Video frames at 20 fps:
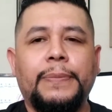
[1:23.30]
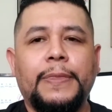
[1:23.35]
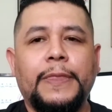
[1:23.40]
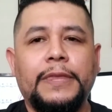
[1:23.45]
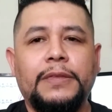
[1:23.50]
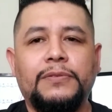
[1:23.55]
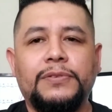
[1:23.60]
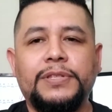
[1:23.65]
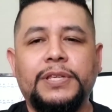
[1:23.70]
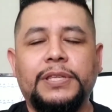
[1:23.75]

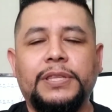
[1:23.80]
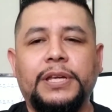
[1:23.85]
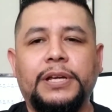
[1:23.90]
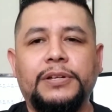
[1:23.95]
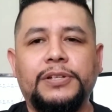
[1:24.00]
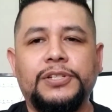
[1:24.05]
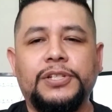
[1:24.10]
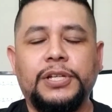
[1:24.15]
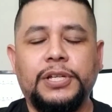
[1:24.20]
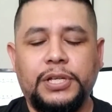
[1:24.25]
You'll see there,
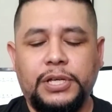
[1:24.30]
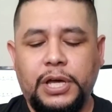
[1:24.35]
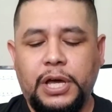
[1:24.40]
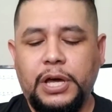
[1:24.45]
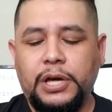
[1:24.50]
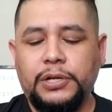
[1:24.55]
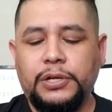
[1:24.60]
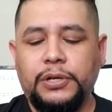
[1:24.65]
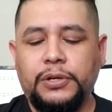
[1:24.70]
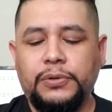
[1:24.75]

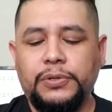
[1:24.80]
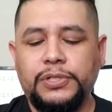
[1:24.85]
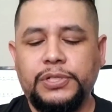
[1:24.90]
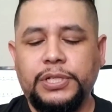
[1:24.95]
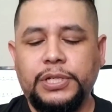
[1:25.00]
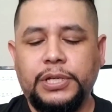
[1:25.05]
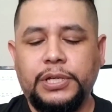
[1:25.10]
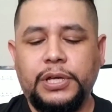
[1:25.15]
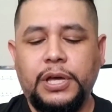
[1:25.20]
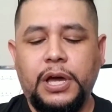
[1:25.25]
Chicago,
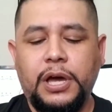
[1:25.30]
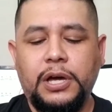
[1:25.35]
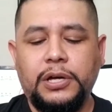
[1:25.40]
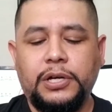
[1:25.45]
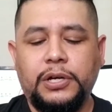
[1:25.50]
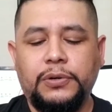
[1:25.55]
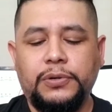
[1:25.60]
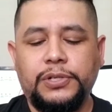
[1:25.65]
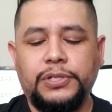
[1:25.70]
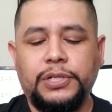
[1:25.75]

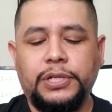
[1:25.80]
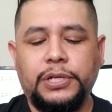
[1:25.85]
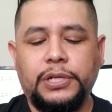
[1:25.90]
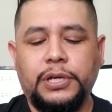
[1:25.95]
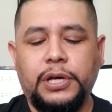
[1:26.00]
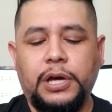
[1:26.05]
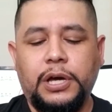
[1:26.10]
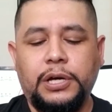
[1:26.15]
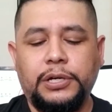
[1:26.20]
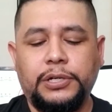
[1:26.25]
Chicago,
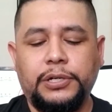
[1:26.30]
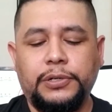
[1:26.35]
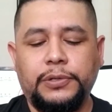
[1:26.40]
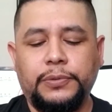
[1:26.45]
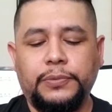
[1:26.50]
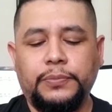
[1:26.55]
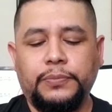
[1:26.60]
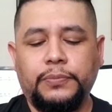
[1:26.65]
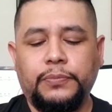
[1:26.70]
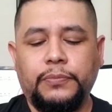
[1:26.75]
Chicago.
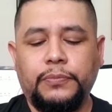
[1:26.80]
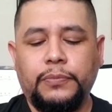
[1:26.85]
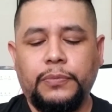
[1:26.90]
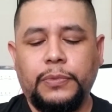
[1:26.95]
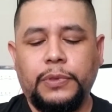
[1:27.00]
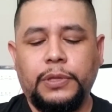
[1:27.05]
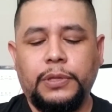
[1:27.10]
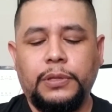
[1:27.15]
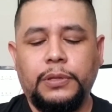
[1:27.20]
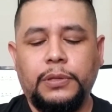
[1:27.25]

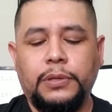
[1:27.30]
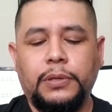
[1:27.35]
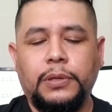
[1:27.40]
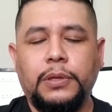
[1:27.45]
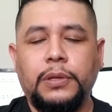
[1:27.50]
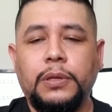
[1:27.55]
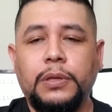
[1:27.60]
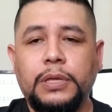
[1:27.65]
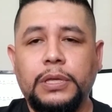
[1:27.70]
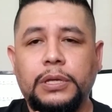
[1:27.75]

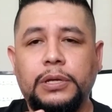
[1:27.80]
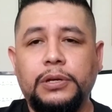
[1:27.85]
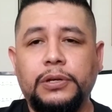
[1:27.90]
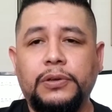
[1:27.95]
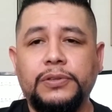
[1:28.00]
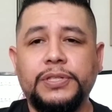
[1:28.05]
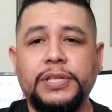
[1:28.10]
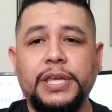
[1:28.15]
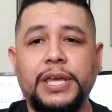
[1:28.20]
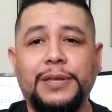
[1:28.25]
There it
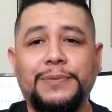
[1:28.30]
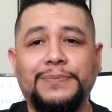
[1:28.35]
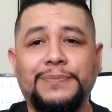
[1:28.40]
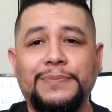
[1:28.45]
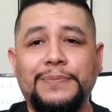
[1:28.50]
goes again.